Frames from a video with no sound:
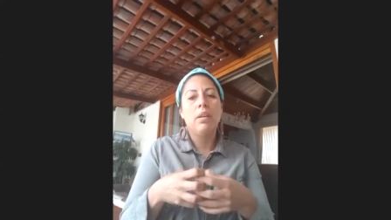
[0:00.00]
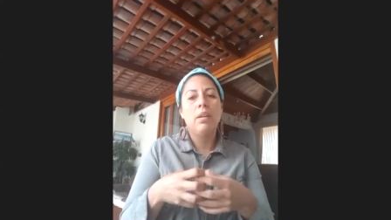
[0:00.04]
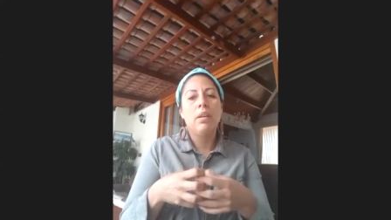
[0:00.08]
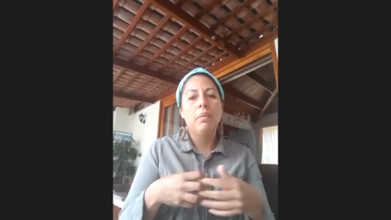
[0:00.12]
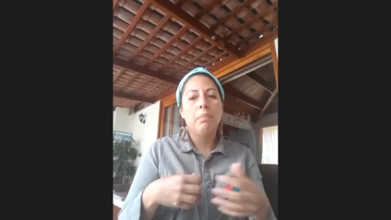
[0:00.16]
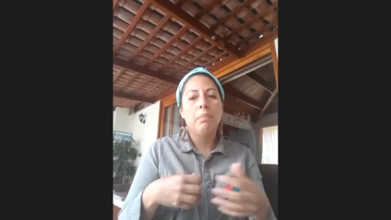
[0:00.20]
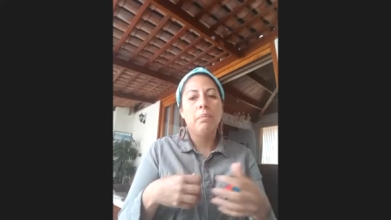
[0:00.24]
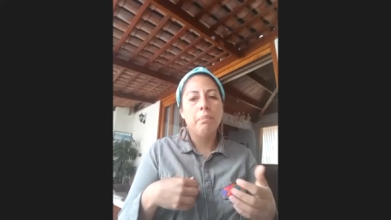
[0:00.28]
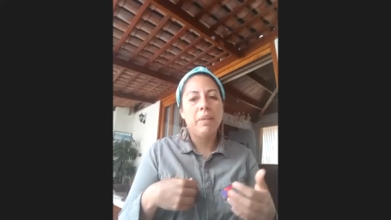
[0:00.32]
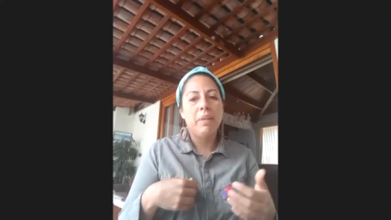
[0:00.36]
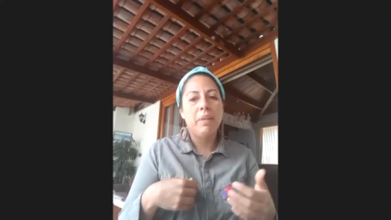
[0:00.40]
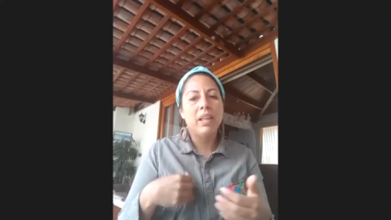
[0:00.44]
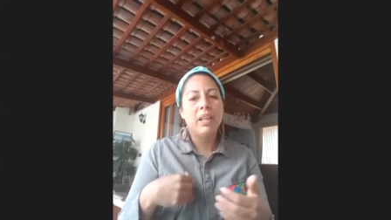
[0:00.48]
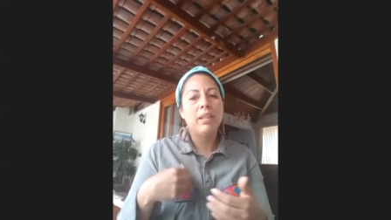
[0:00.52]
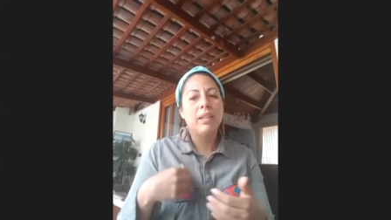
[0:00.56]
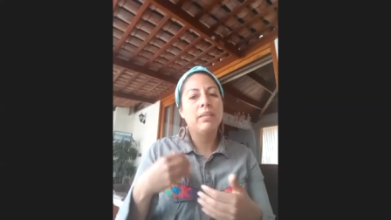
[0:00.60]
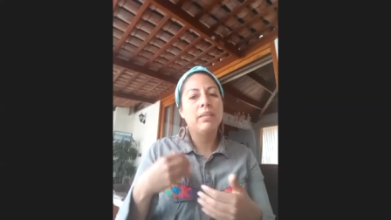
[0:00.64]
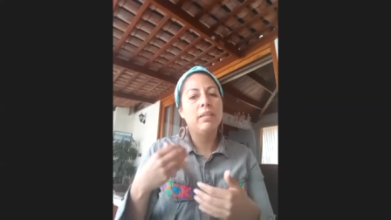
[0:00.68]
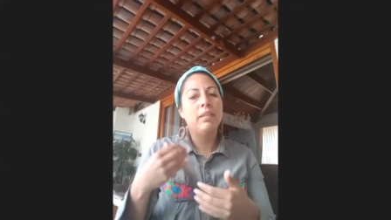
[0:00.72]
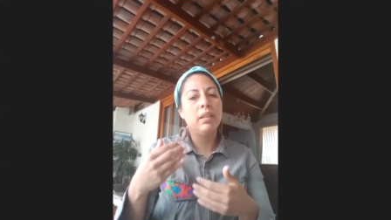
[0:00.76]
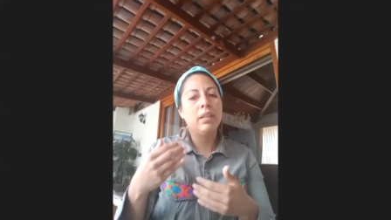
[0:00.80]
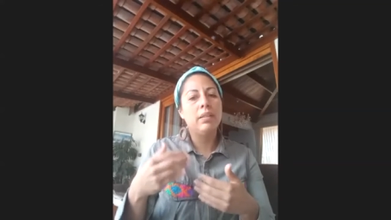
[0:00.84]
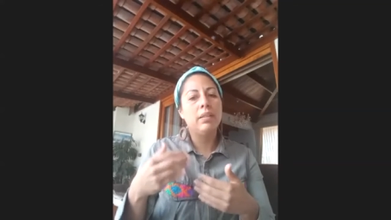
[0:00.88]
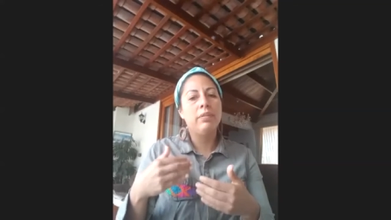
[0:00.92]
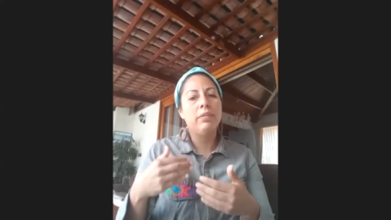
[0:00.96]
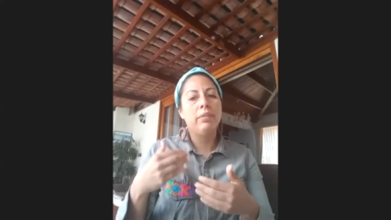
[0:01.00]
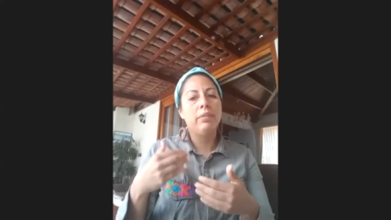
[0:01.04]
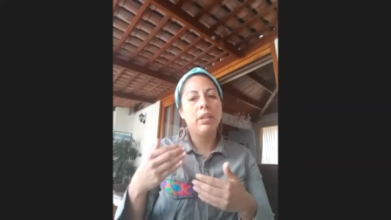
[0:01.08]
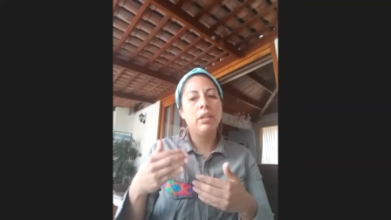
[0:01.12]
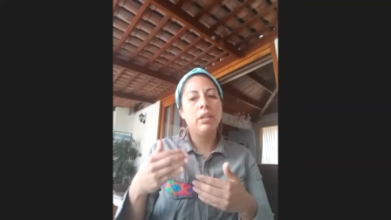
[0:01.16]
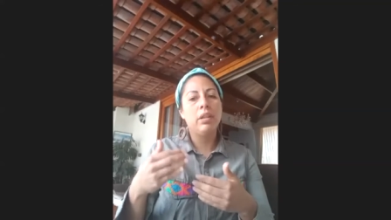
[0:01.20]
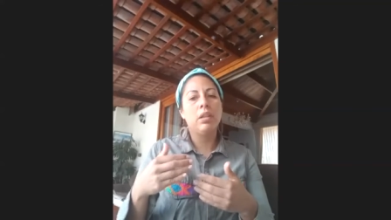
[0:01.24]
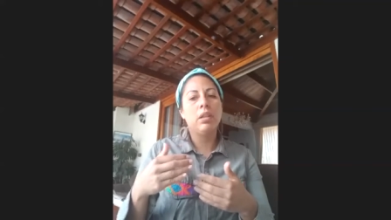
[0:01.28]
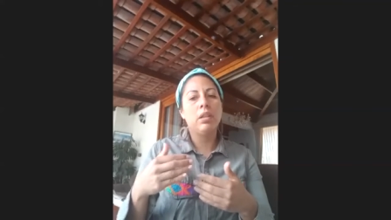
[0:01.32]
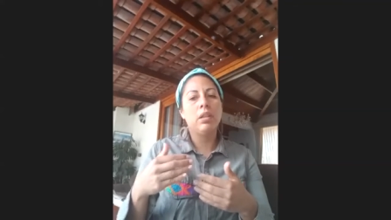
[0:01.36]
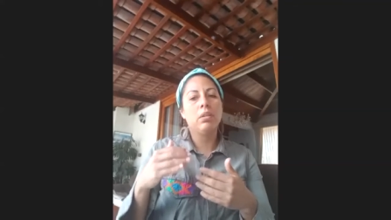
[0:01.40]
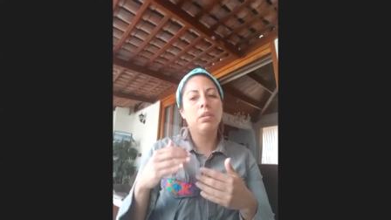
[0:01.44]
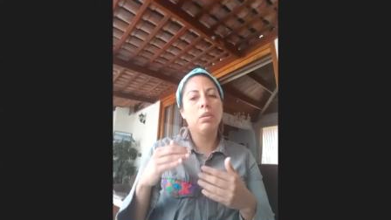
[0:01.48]
makes this
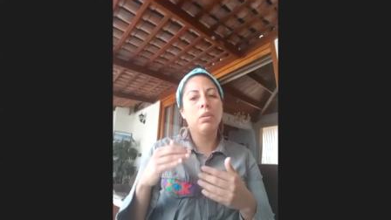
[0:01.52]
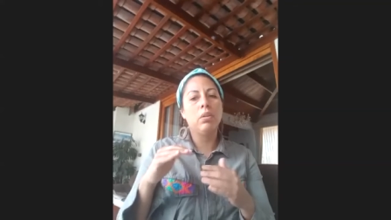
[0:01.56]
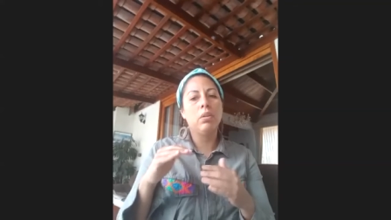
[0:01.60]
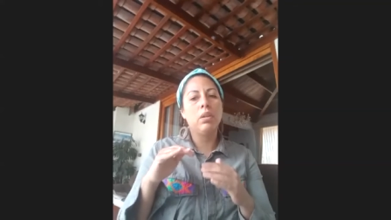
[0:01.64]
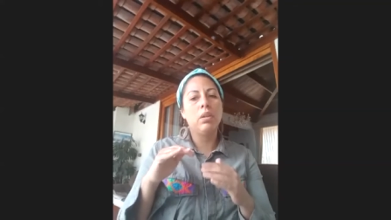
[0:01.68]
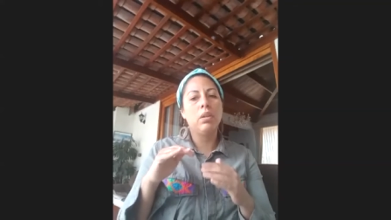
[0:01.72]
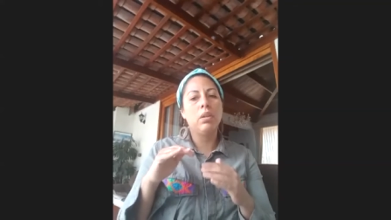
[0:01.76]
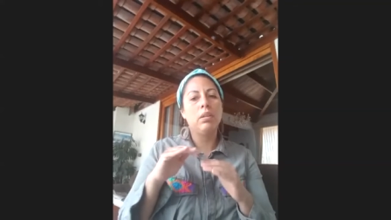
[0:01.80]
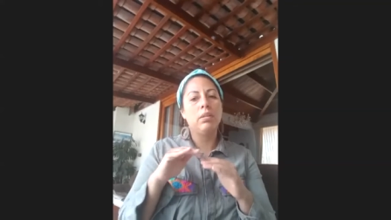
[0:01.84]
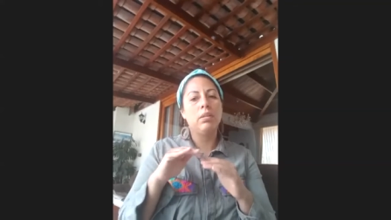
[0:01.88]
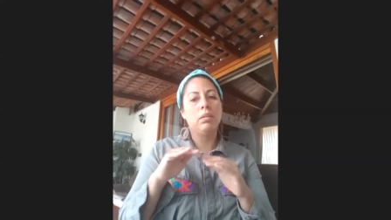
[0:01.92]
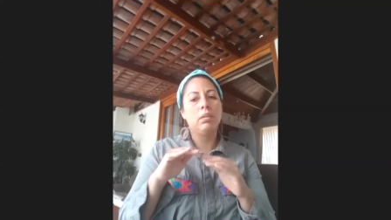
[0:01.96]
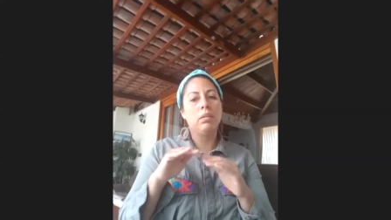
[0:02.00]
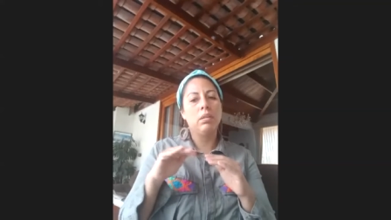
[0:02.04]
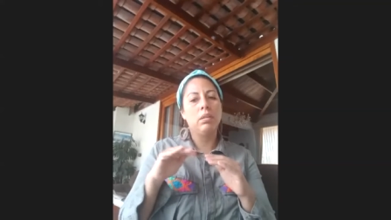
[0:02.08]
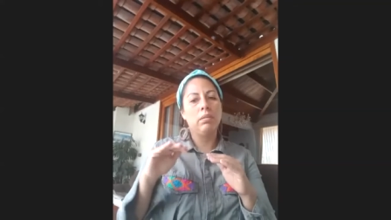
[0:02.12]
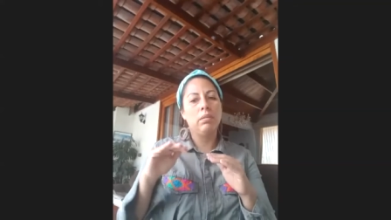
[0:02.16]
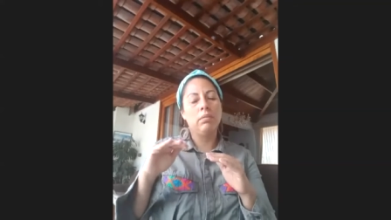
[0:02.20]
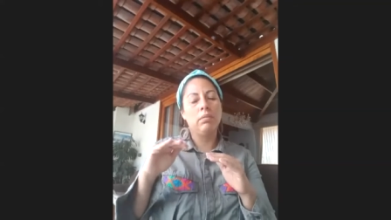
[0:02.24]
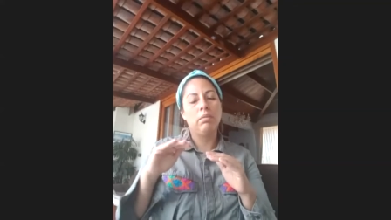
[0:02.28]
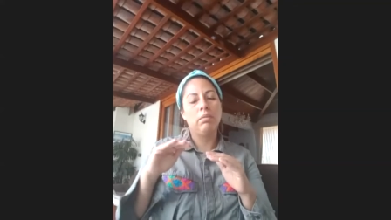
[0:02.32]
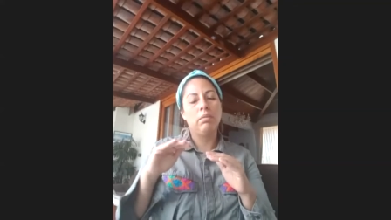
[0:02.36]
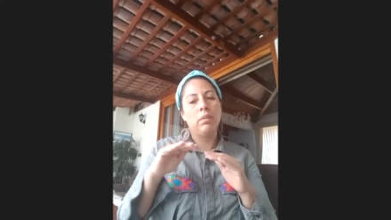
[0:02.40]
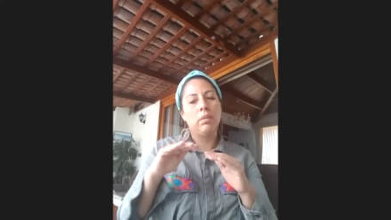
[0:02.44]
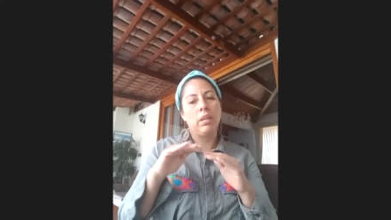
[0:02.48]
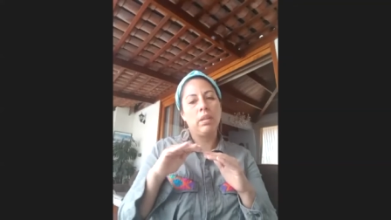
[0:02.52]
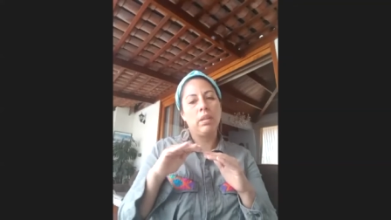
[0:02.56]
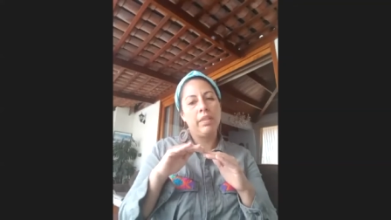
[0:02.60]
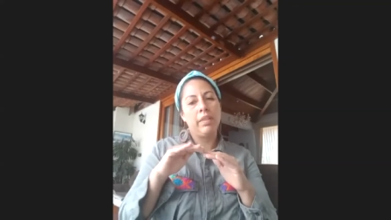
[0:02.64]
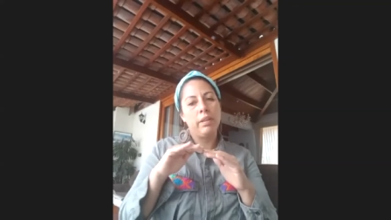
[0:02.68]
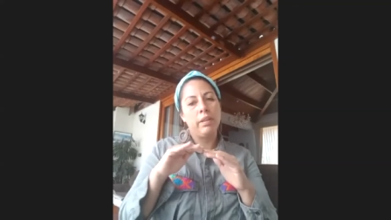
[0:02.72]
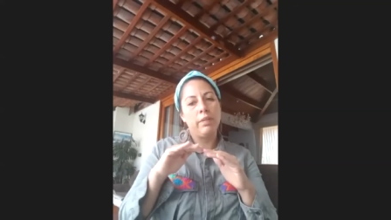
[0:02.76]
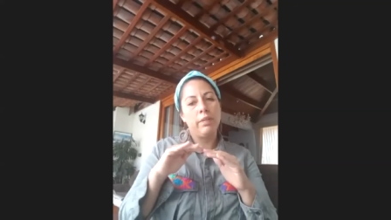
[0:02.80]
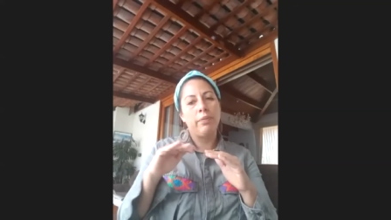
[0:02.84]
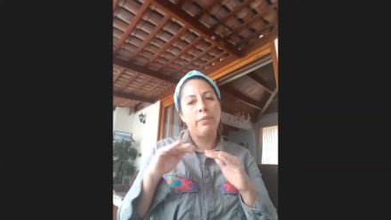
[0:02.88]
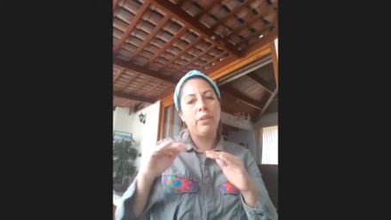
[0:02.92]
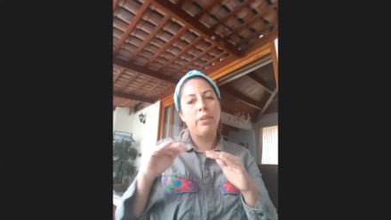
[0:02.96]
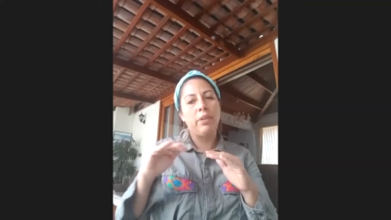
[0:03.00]
fear going in a
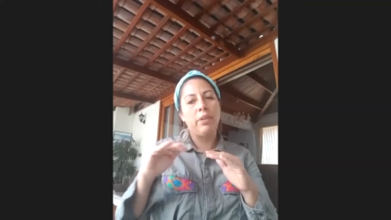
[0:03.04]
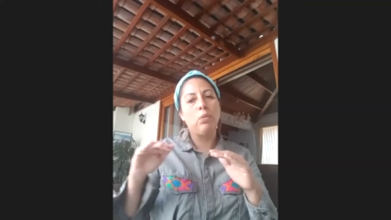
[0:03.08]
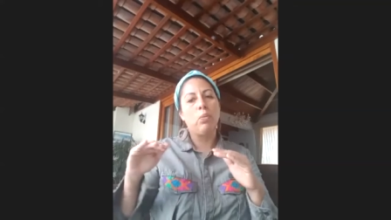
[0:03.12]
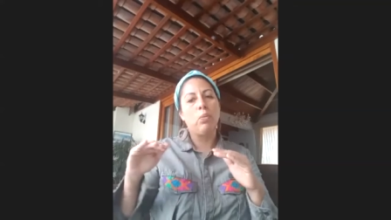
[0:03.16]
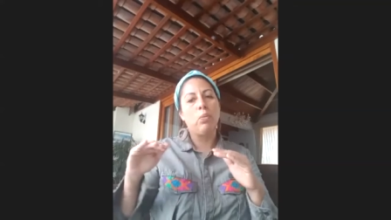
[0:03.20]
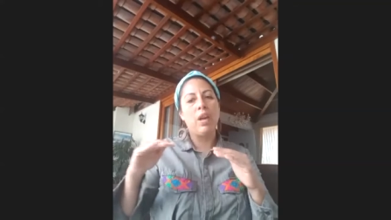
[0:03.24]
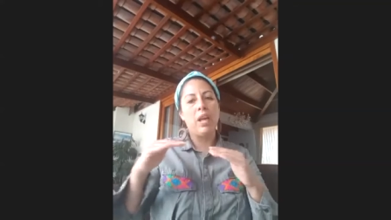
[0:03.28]
different way.